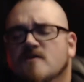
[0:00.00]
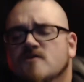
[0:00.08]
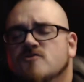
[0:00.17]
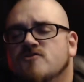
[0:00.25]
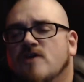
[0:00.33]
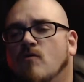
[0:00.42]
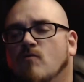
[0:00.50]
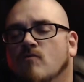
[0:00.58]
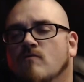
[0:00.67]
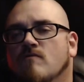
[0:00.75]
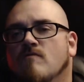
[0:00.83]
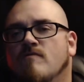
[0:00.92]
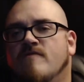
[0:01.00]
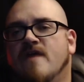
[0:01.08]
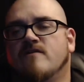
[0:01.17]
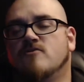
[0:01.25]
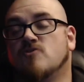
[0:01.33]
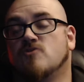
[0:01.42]
So
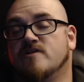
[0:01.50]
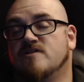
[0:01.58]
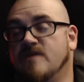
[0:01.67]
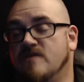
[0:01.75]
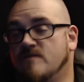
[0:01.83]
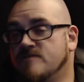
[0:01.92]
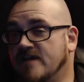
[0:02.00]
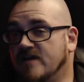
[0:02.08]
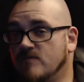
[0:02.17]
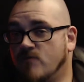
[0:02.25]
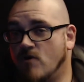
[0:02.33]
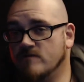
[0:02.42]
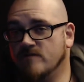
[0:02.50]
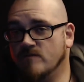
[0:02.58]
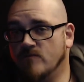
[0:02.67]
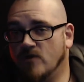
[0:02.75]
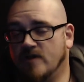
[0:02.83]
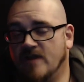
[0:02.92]
then there's going to be the second part of the
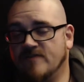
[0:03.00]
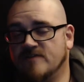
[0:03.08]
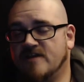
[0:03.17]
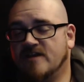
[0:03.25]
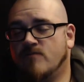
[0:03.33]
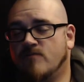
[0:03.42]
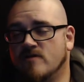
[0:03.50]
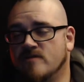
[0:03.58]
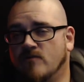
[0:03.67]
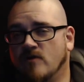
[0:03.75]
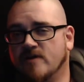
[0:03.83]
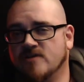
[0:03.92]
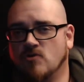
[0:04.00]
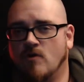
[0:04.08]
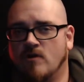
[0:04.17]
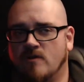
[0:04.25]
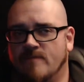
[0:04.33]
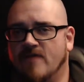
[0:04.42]
book, and the second part of the book is
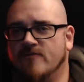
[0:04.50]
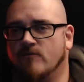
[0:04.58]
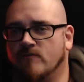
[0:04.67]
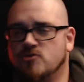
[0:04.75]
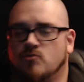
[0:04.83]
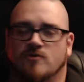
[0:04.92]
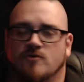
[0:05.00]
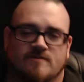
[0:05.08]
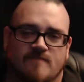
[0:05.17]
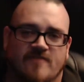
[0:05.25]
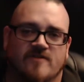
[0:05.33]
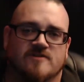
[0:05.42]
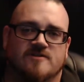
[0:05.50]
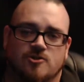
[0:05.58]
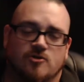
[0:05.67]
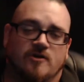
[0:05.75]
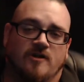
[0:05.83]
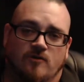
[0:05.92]
all about the rituals and methods
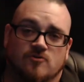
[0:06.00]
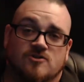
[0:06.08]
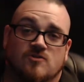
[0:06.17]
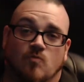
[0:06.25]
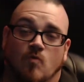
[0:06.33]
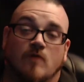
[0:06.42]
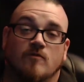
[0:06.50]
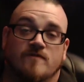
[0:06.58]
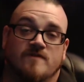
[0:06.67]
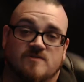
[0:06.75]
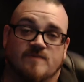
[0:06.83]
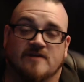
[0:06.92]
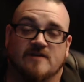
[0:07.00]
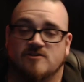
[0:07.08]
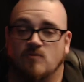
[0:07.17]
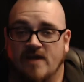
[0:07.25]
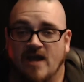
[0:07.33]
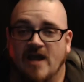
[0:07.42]
that you can use to work with these beings
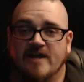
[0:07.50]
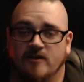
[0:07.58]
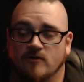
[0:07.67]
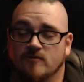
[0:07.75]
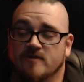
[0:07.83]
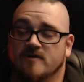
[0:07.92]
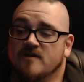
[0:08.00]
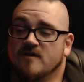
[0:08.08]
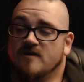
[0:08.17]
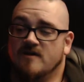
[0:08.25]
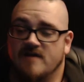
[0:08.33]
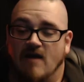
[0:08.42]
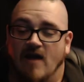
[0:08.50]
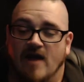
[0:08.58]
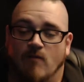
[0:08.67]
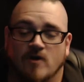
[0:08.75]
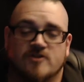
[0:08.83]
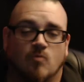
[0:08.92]
the way I do. Now, I
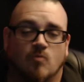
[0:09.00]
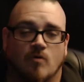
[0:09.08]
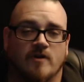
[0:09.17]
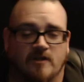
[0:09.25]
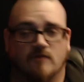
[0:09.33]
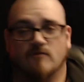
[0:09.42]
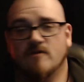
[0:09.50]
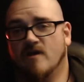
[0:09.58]
want to warn you,